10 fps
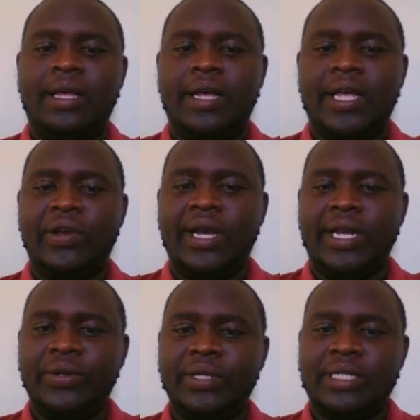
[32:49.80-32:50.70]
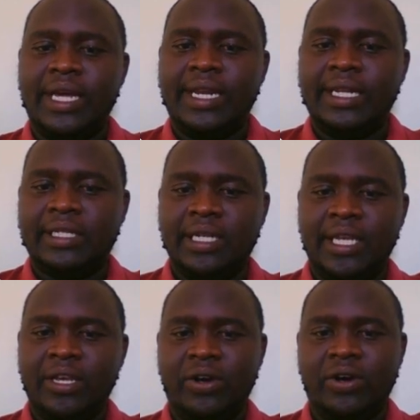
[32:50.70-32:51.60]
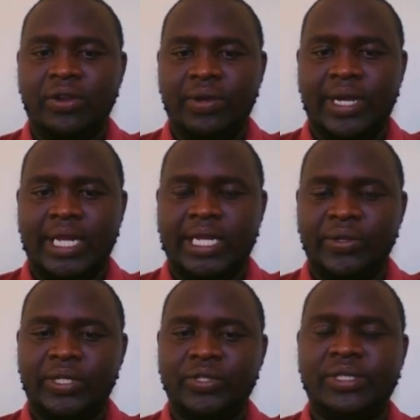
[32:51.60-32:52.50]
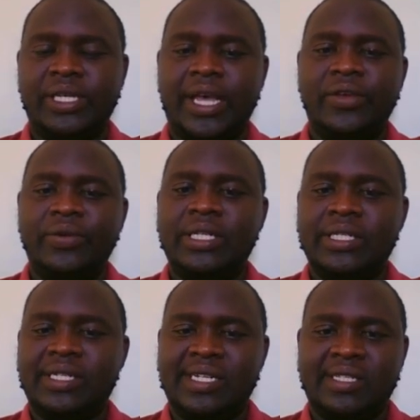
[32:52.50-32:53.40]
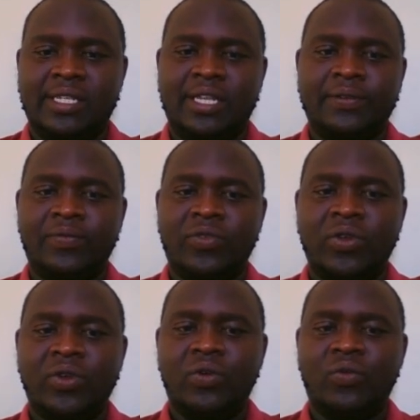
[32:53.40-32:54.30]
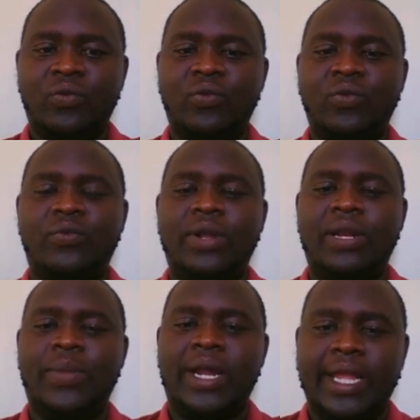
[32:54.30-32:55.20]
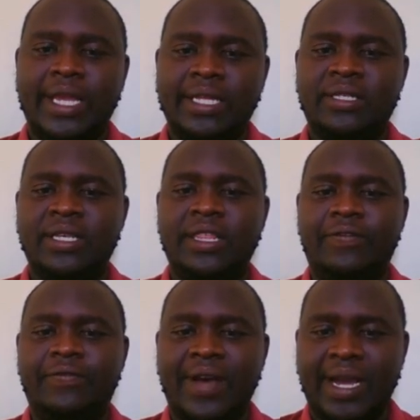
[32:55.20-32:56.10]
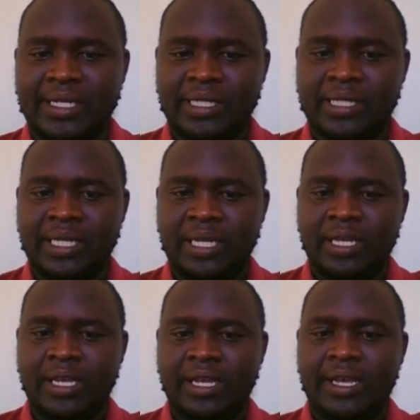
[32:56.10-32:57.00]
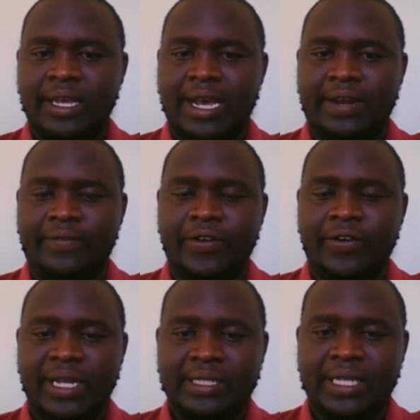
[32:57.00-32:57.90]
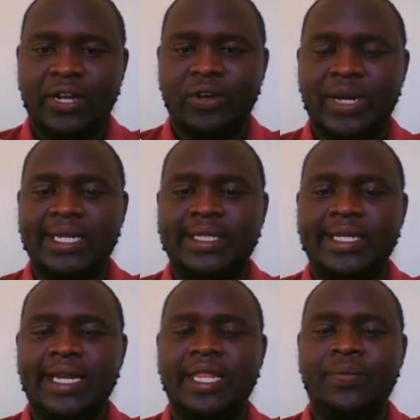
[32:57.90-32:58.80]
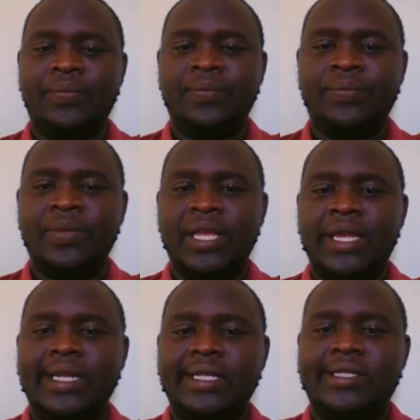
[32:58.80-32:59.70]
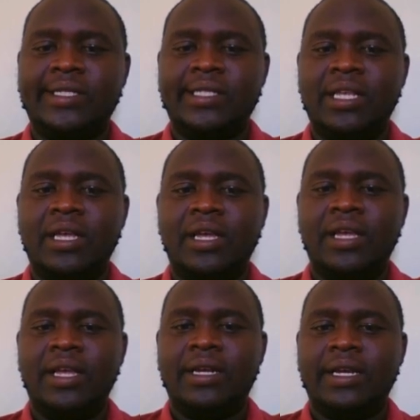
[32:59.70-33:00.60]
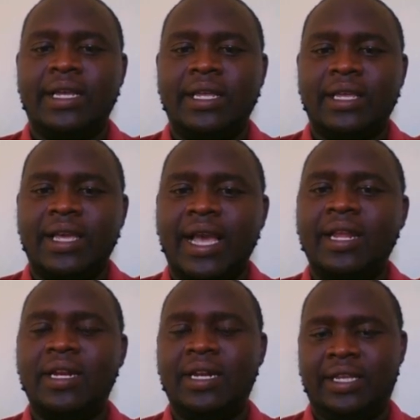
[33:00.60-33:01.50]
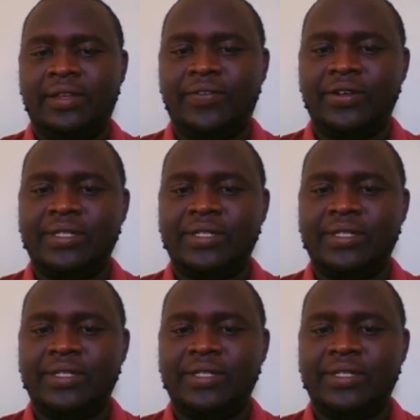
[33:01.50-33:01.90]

you can do it directly, or you can do it using a unit trust who will manage the funds. And for us, I normally tell them it's kindly for